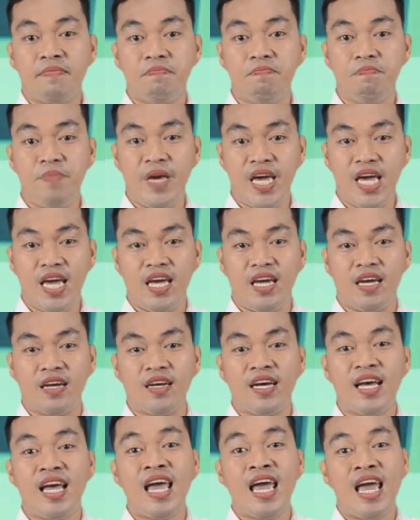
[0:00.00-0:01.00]
B.
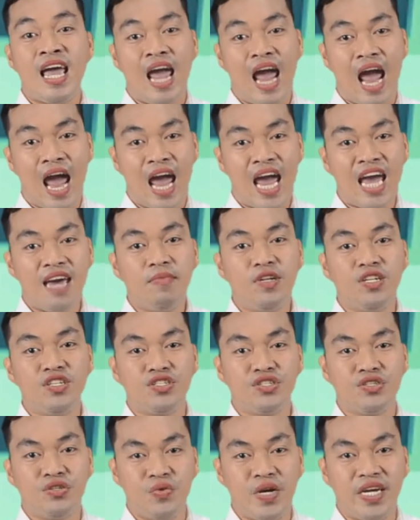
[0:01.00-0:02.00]
Able
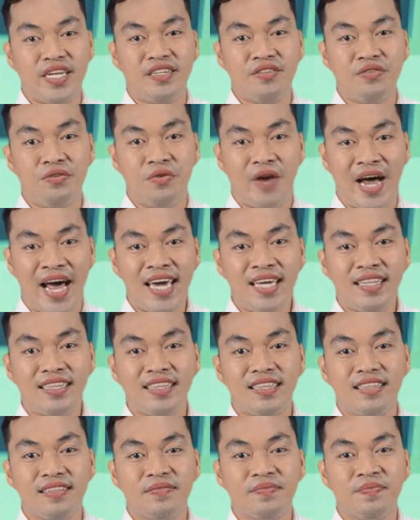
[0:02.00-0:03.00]
to read and write,
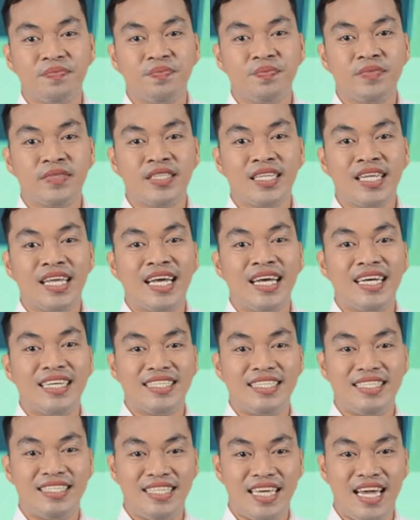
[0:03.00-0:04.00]

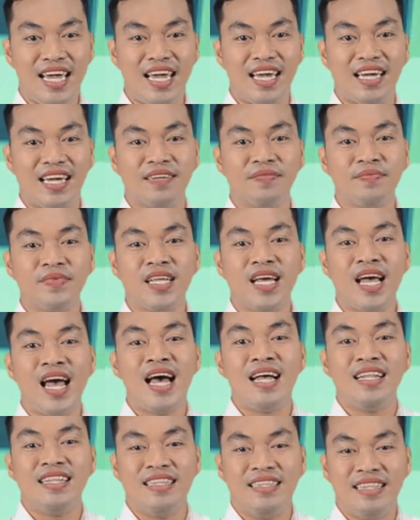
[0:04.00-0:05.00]
C.
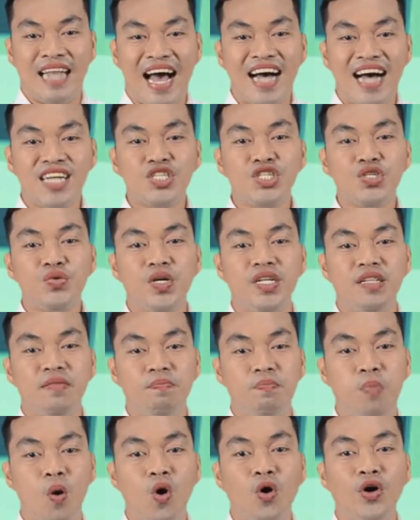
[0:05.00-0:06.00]
Natural
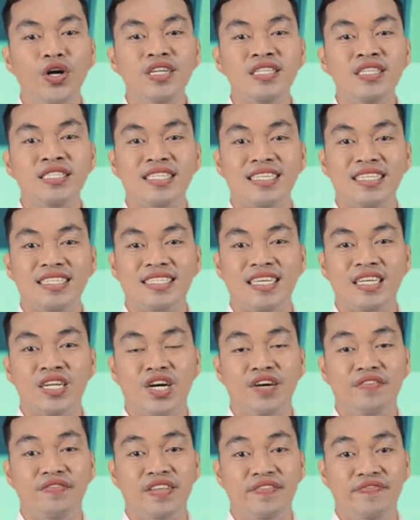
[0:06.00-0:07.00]
born citizen
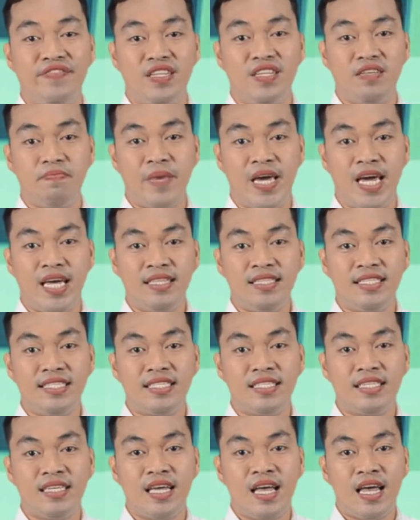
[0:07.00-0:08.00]
of the
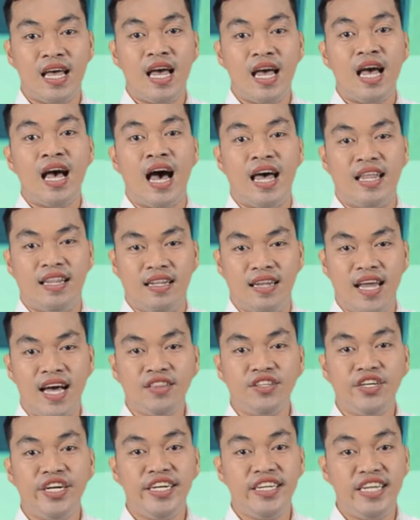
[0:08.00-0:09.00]
Philippines, and
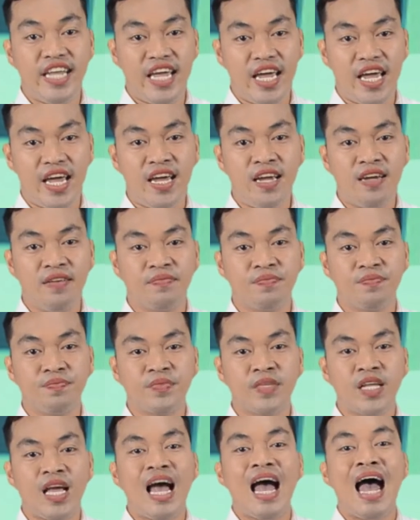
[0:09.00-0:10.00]
letter D.
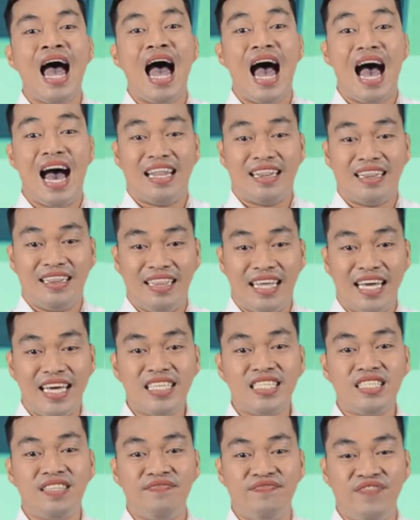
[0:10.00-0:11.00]
At
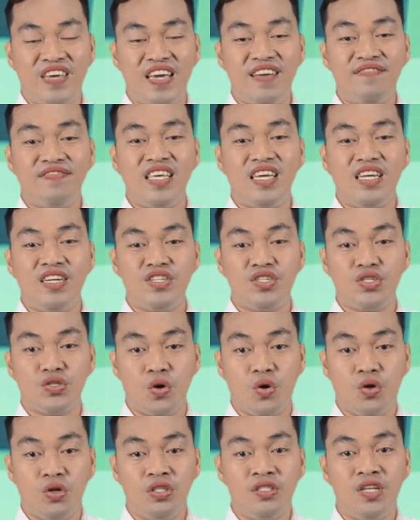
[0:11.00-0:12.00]
least 50 years
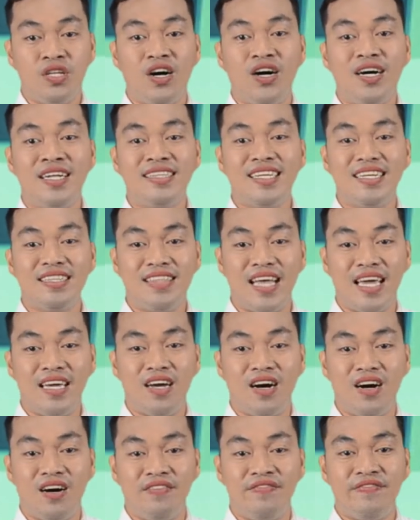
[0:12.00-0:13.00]
old on the day
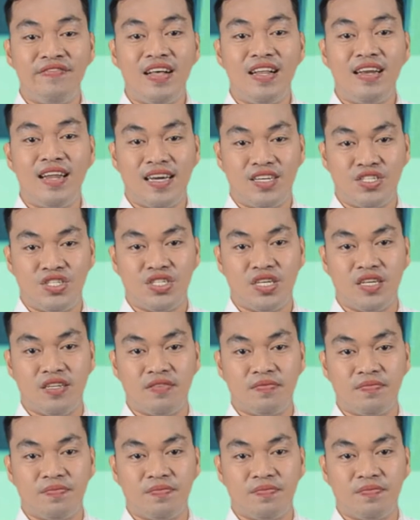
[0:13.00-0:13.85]
of election.